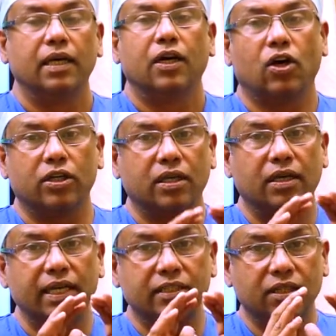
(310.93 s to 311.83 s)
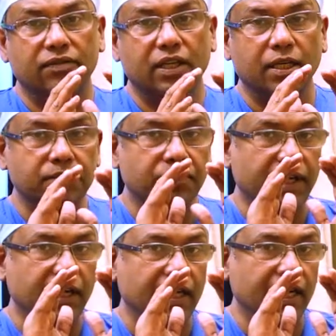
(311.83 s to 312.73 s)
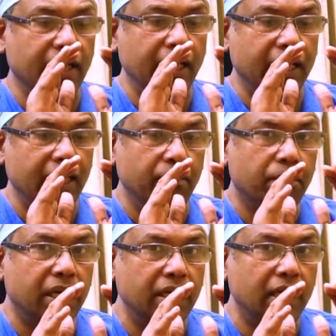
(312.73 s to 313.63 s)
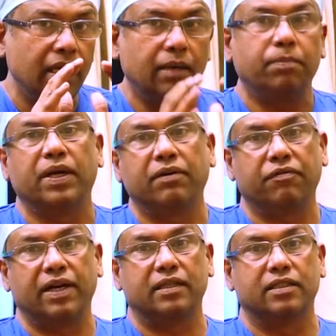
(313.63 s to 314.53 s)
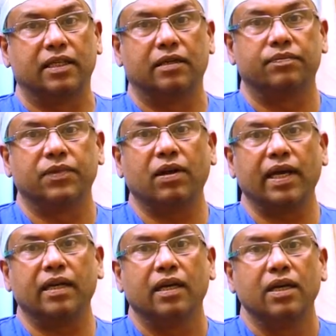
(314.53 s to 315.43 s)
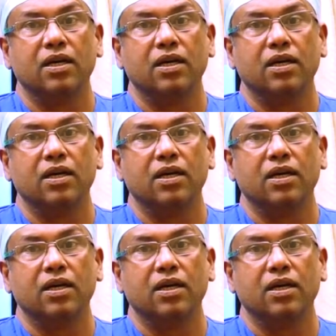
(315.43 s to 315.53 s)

or the region of the ribs where it can bundle up and fracture, right?